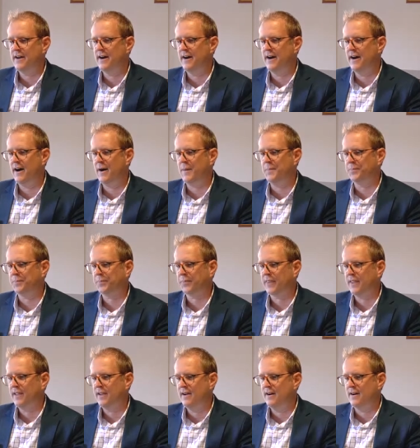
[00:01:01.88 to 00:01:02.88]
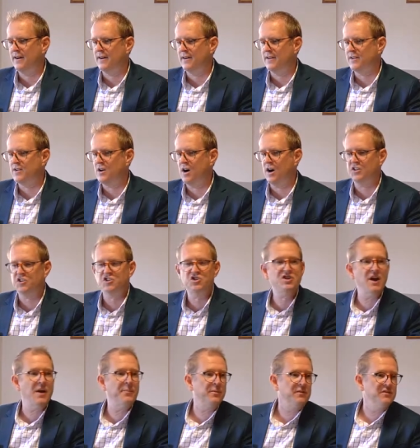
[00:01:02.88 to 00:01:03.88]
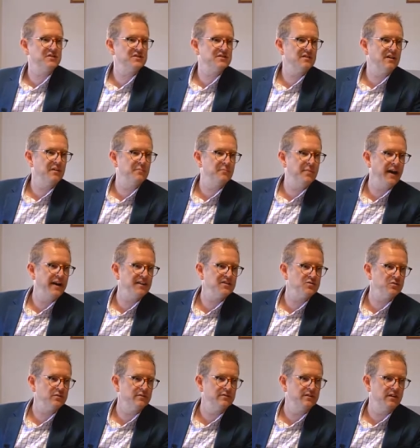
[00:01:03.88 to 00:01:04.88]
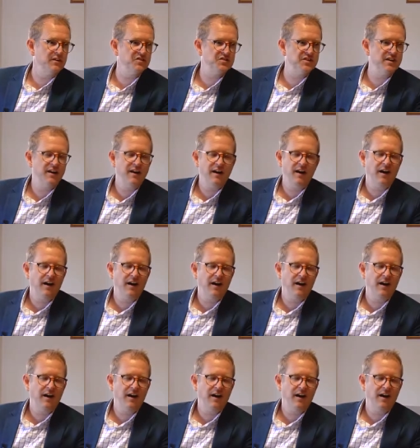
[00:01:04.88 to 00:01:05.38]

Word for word: um, uh, God's Shepherds on Pastoral Theology.